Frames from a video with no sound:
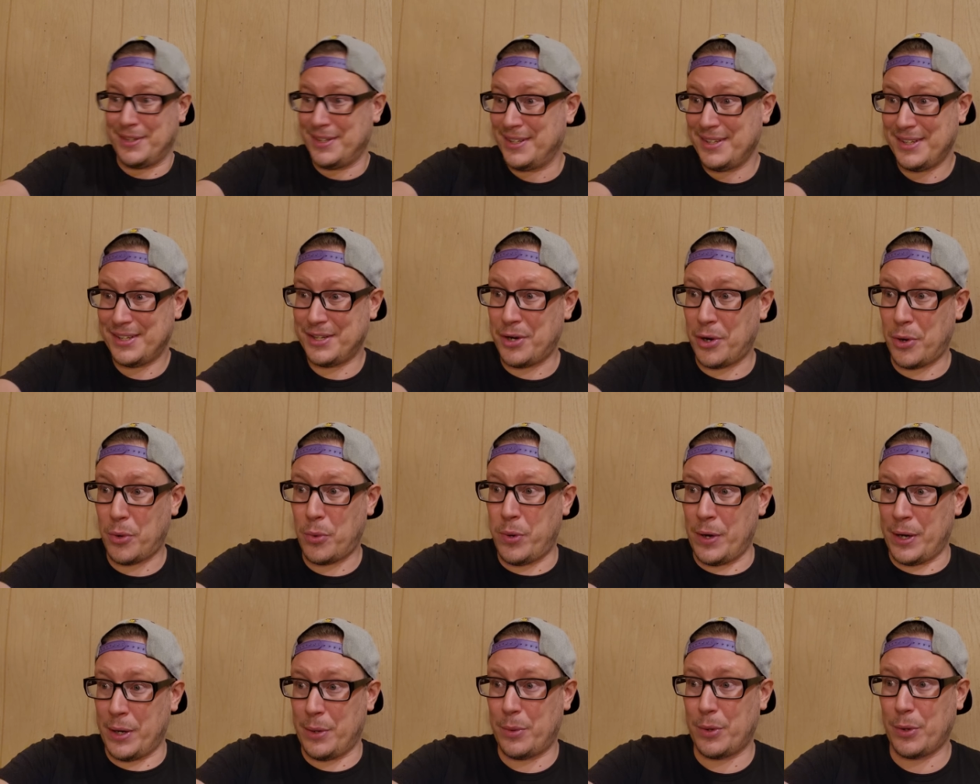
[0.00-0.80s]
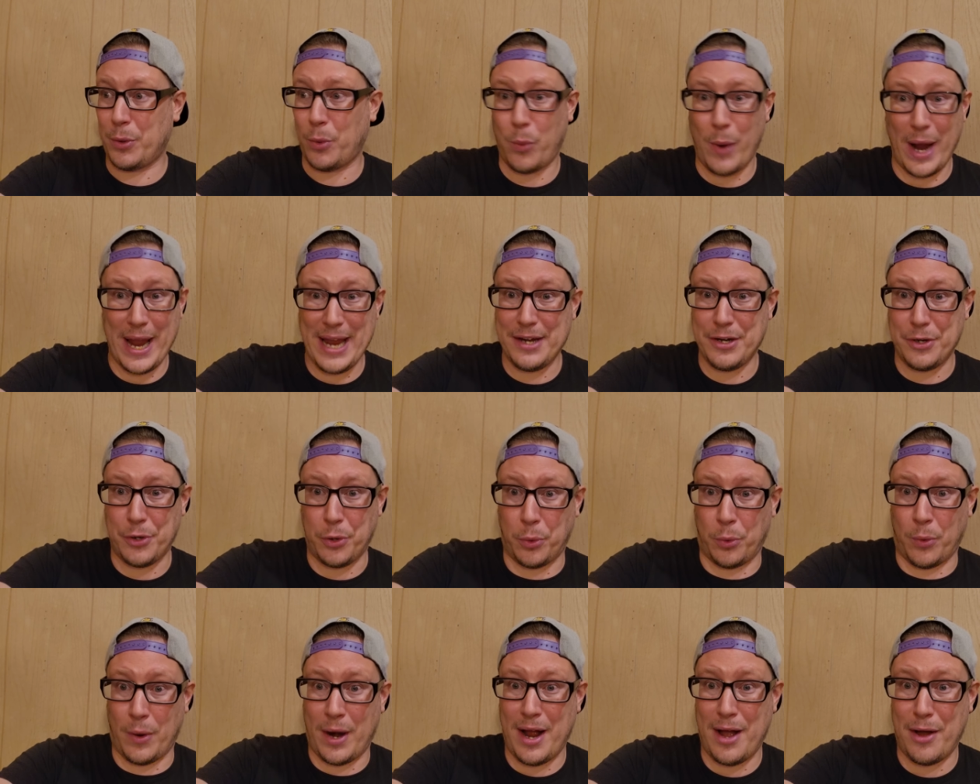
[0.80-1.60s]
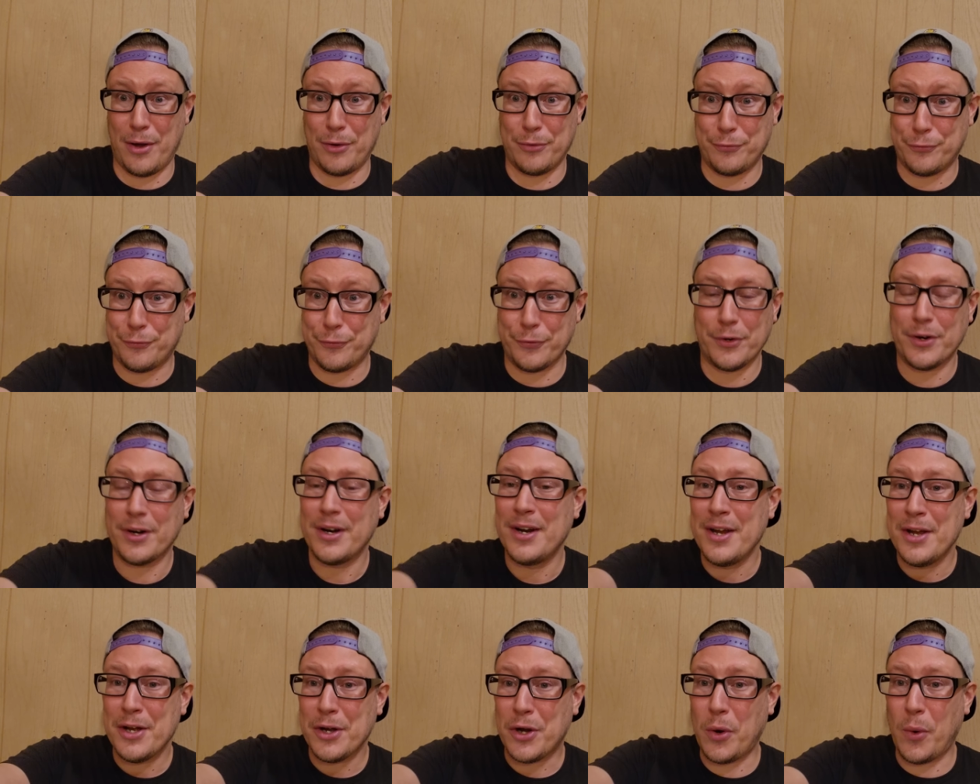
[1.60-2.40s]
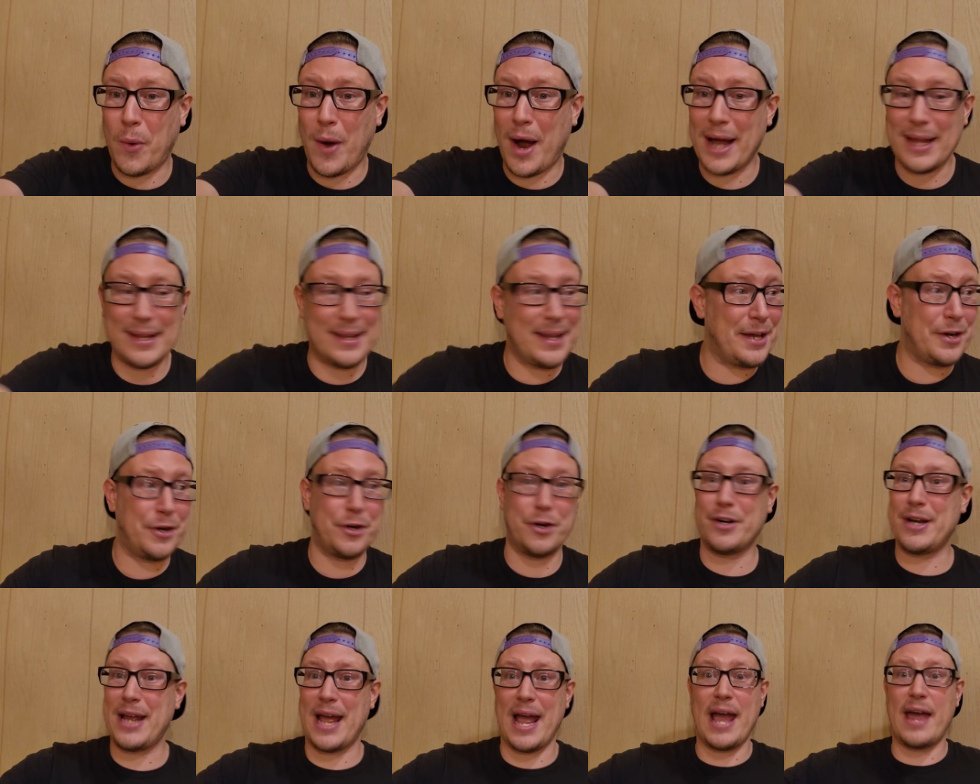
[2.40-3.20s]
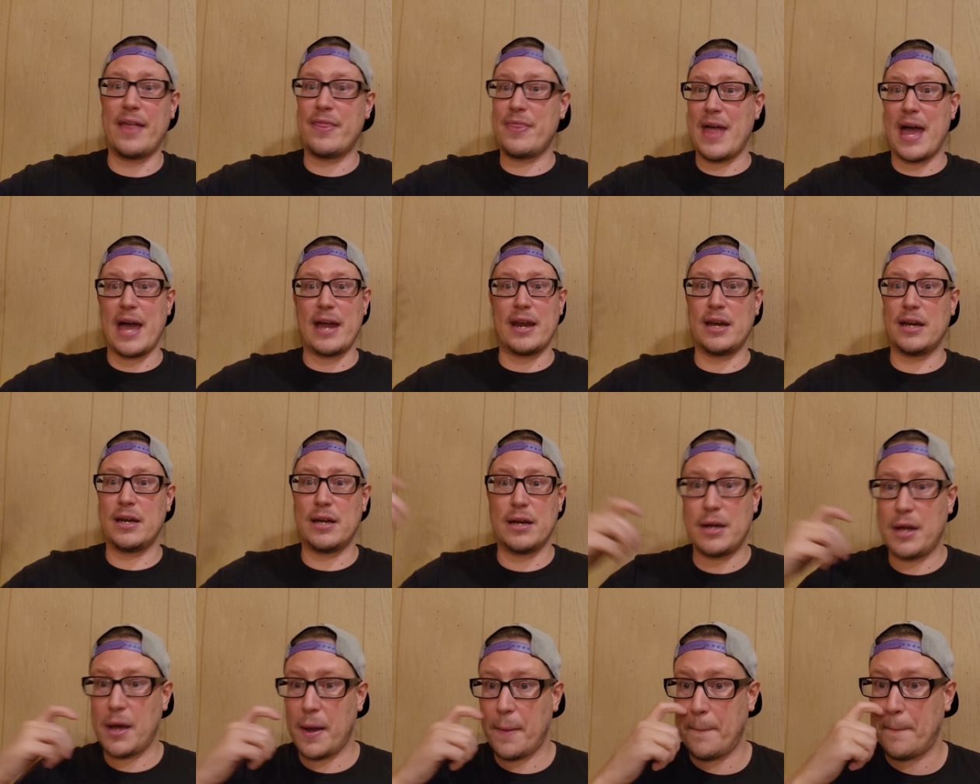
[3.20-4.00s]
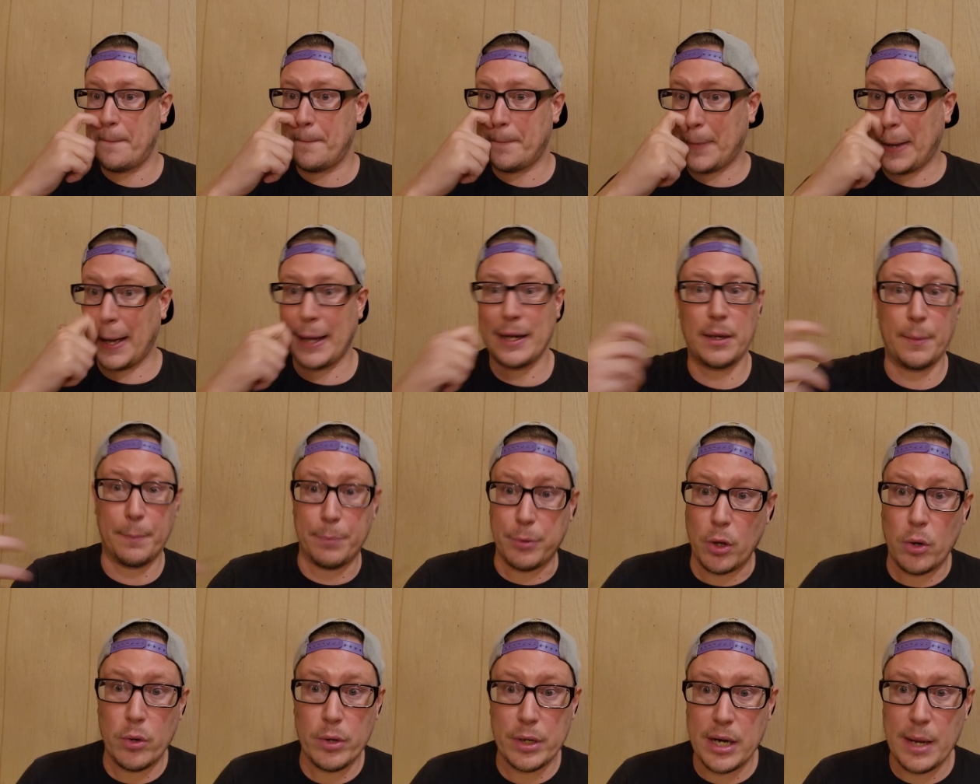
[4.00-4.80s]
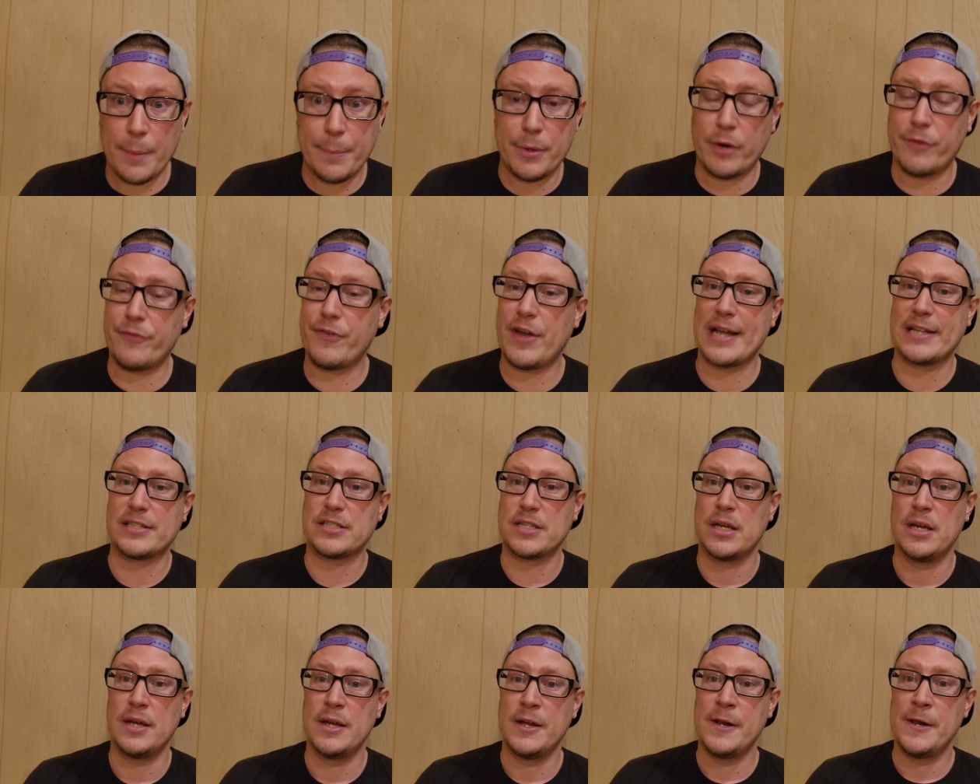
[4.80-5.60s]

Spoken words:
we were waiting around for Kawhi Leonard, and that ended up kind of blowing up in our face.